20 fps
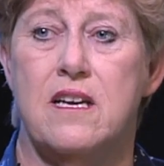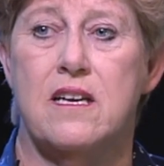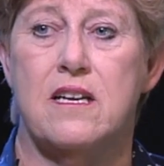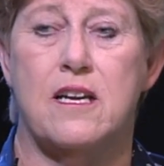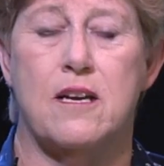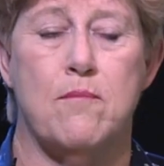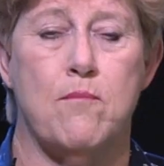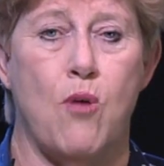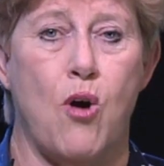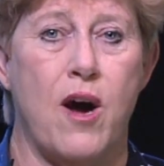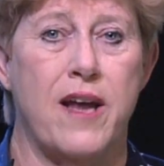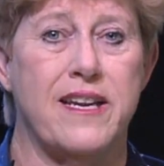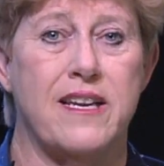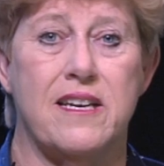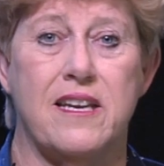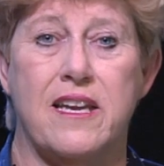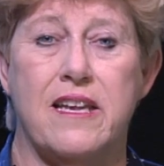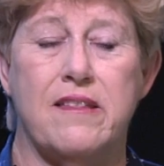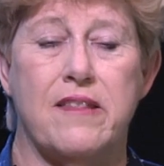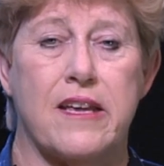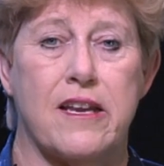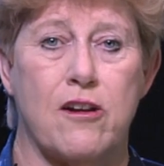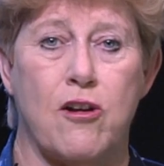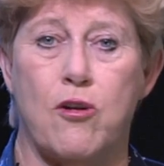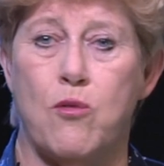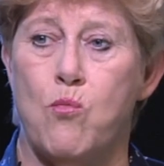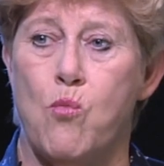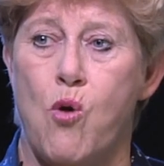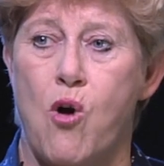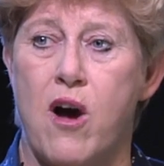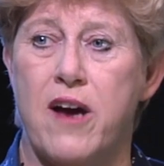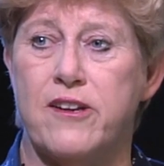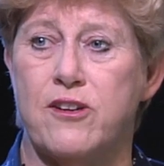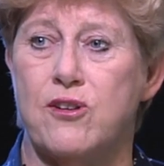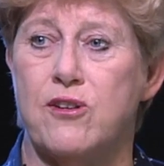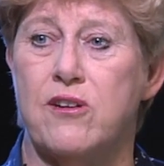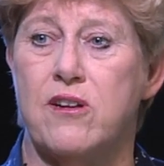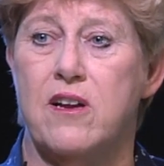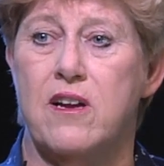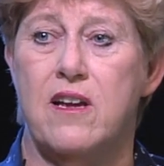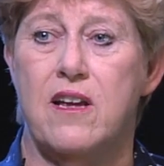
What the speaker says: commodity than our water.